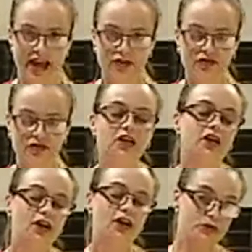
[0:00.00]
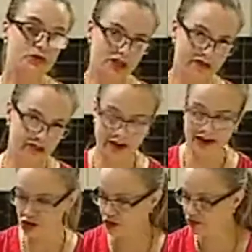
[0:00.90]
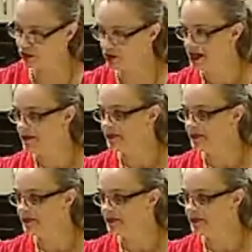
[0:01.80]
handle, also very normal.